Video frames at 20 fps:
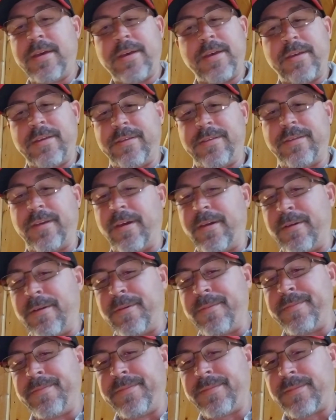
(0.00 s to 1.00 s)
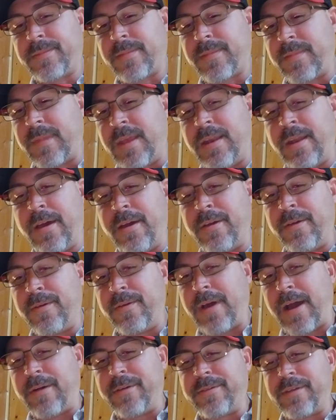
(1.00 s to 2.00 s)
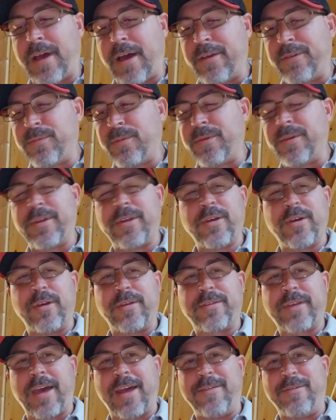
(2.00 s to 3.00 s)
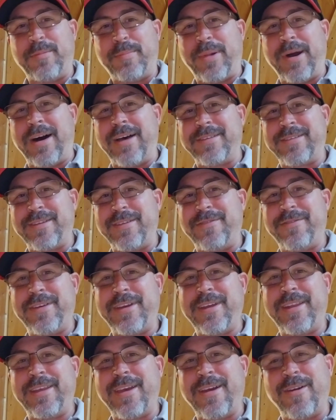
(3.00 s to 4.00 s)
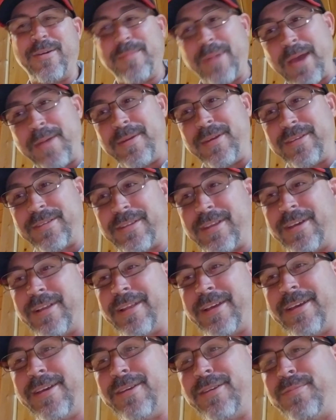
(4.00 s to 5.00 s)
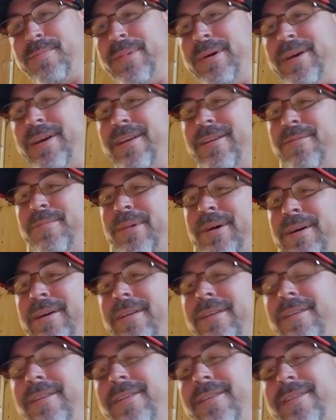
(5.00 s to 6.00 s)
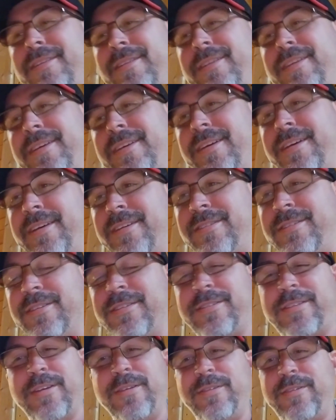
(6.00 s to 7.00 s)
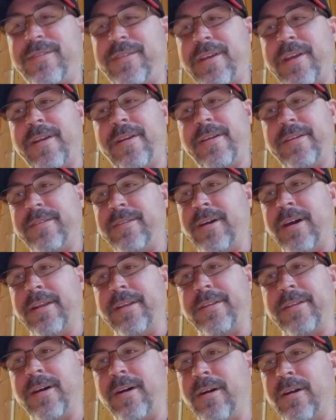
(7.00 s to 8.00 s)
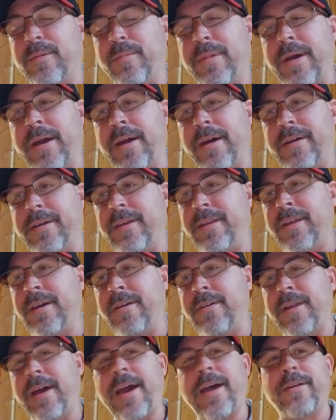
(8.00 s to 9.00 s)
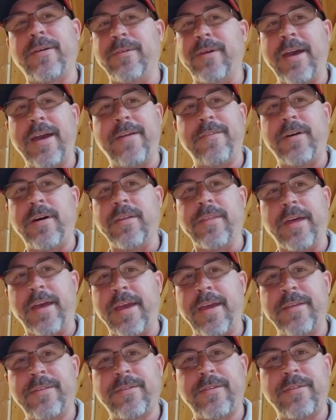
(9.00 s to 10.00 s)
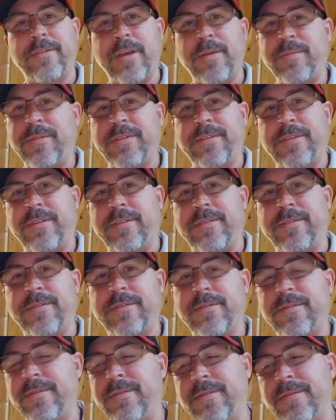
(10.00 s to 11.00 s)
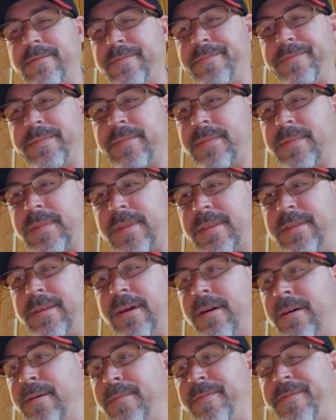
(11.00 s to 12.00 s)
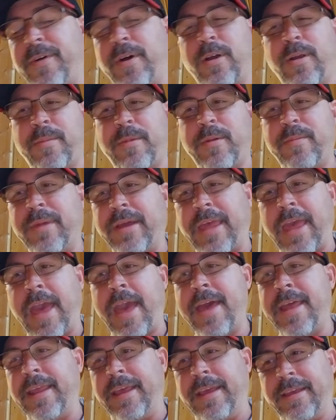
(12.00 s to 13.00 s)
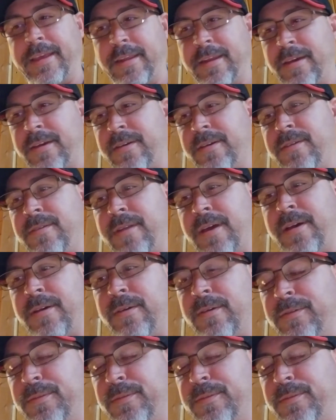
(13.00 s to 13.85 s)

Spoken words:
So, I was wanting to do this kind of a positive video, and maybe it still is, but it's just too serious not to talk about, and I don't have all the answers. I'm just a dumb farmer mechanic, who knows.